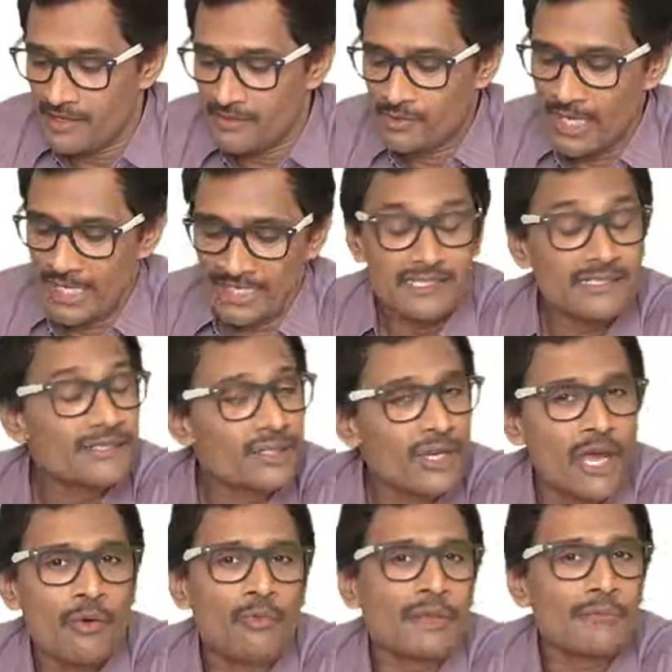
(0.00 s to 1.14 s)
Right. So
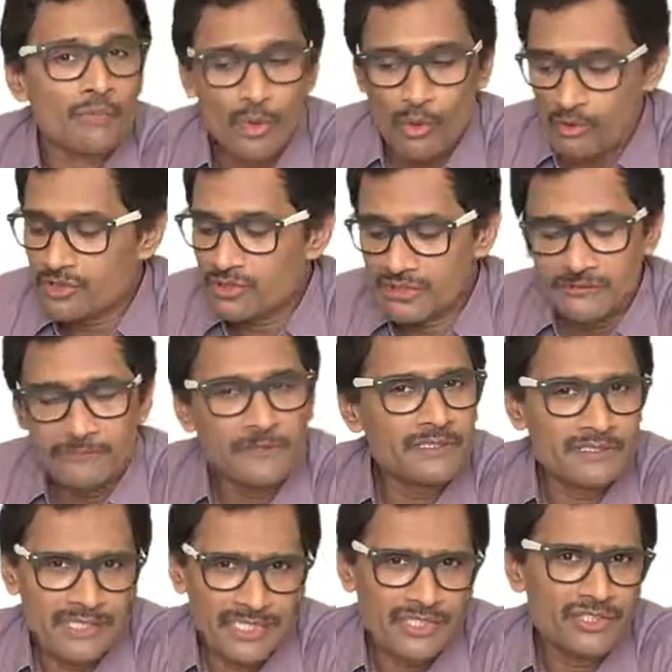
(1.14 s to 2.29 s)
now we move over to
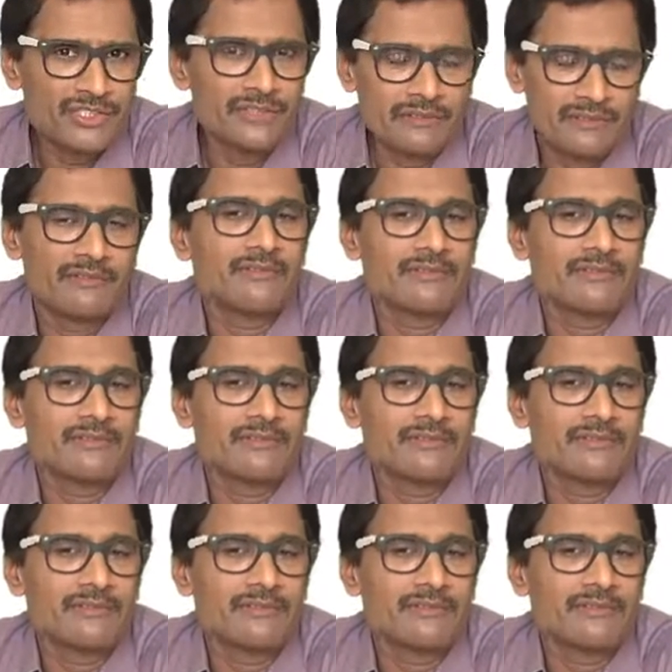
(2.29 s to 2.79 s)
differentiation.